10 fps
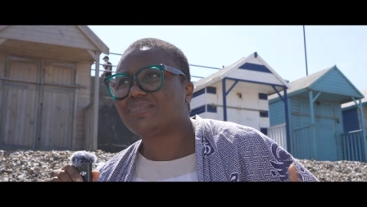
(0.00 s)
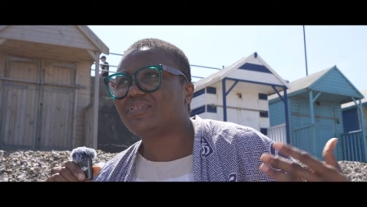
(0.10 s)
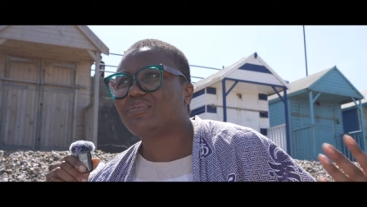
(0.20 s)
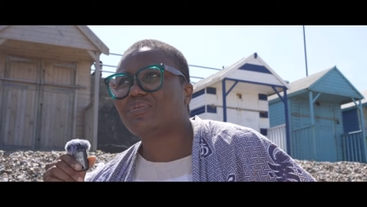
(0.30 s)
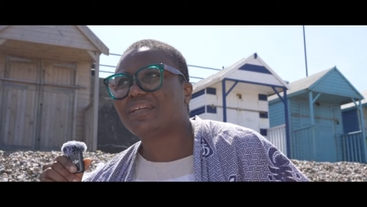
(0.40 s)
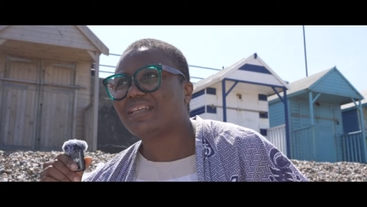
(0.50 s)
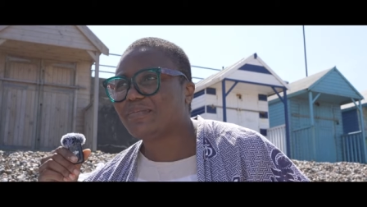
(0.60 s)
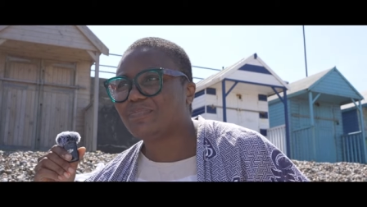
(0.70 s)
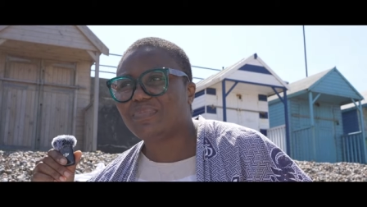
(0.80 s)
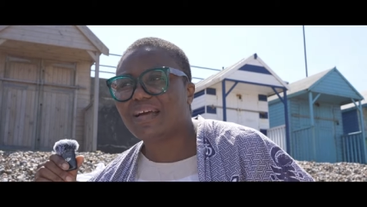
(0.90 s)
you know, in
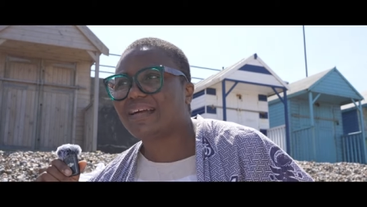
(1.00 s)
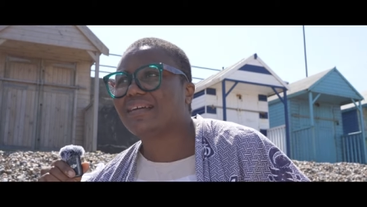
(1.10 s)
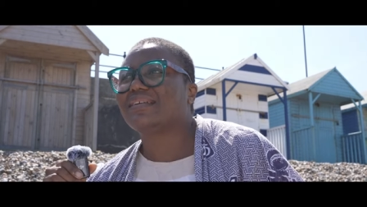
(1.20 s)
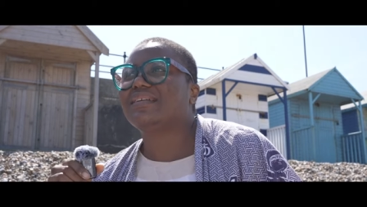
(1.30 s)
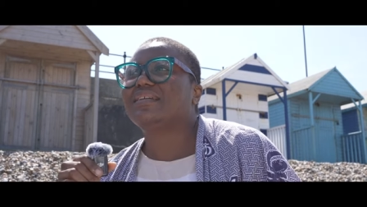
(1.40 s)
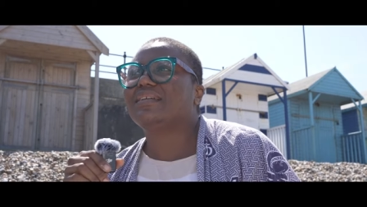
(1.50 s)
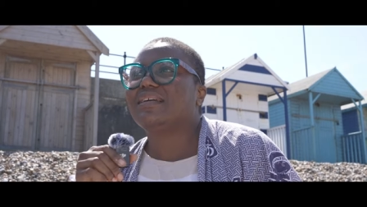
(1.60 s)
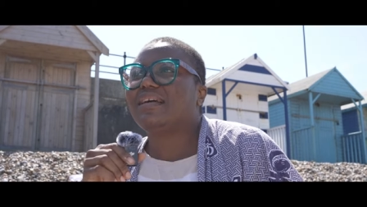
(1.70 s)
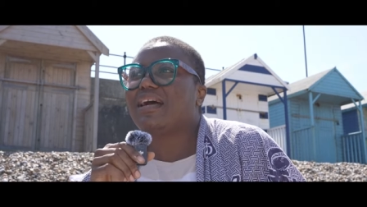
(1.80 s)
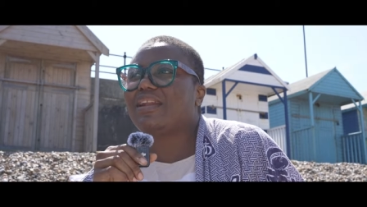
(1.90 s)
the dark,
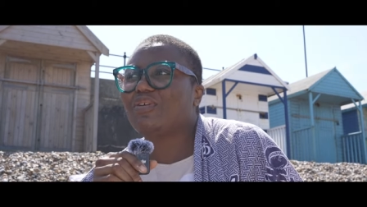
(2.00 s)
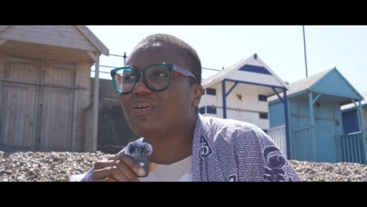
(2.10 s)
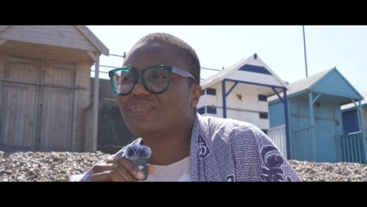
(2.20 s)
and all